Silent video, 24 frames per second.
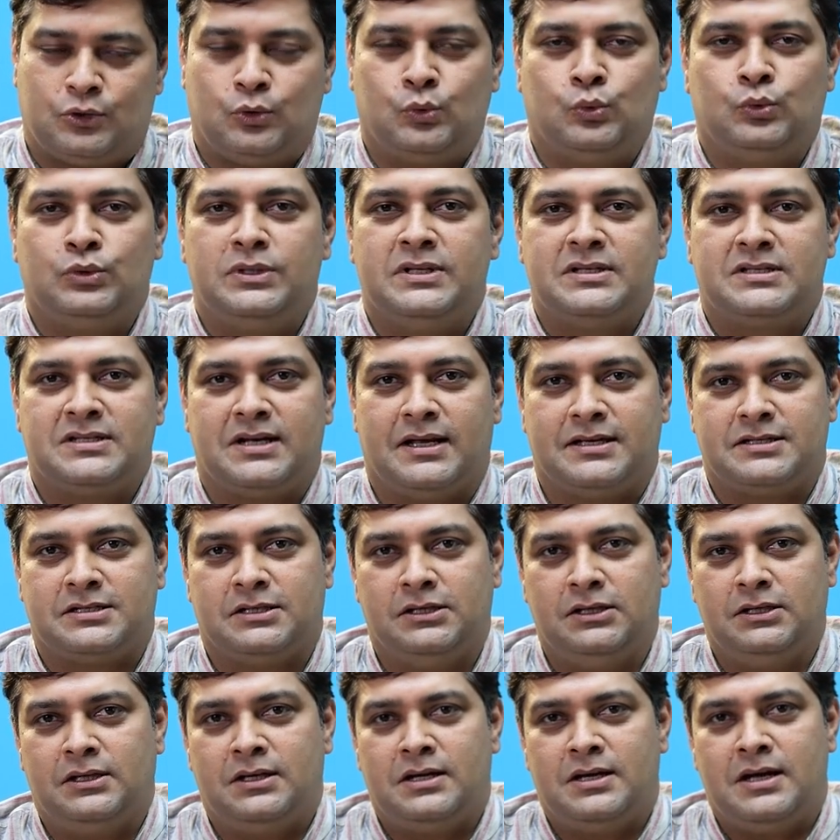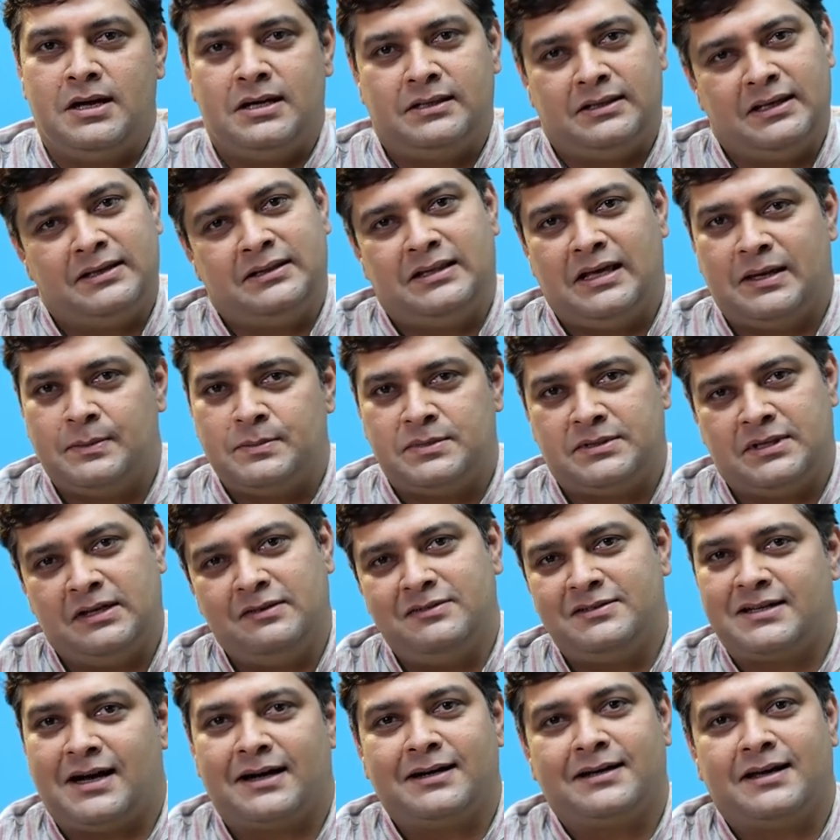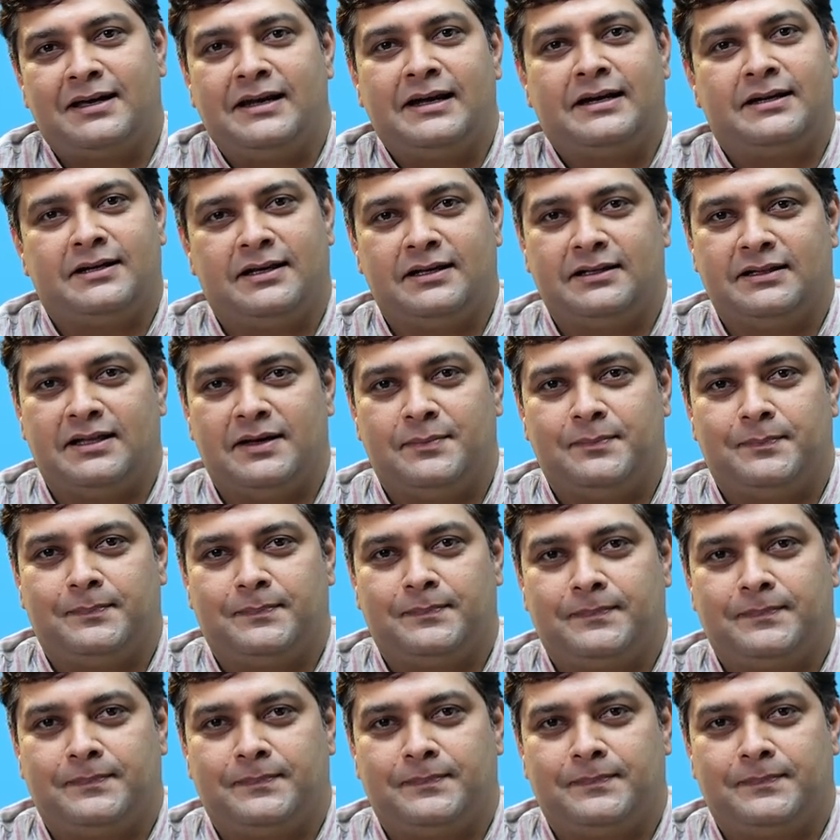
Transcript: through this lesson, they themselves start correcting them.